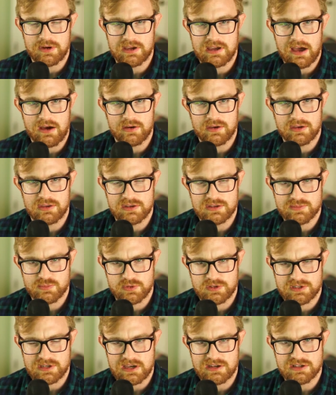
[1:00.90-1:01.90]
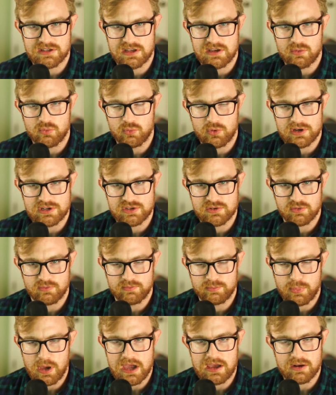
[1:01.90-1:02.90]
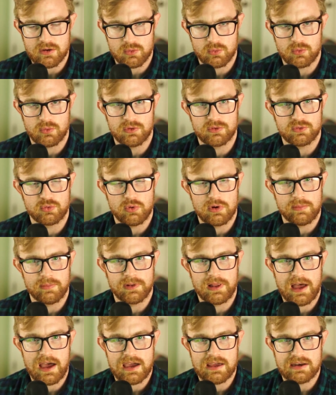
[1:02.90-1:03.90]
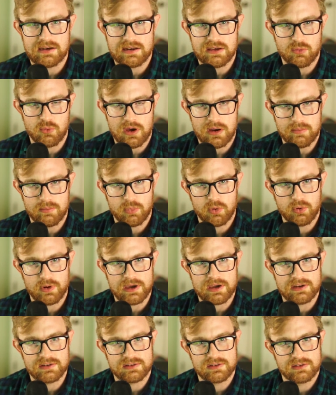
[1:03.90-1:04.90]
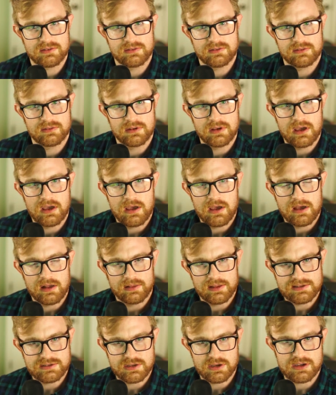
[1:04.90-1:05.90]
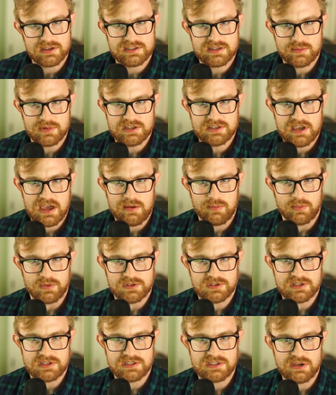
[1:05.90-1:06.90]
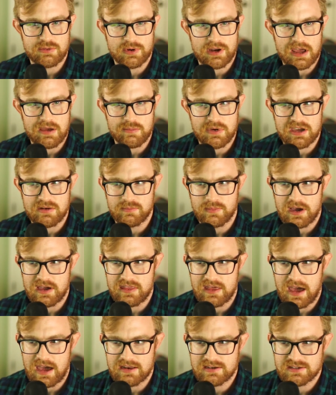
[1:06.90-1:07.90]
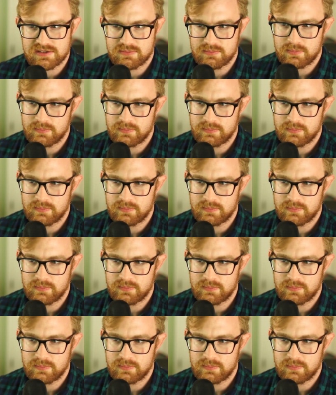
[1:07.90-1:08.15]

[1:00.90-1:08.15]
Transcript: calculus precisely which beta rule to apply at any one point. Let's look at some examples to see what I mean by that.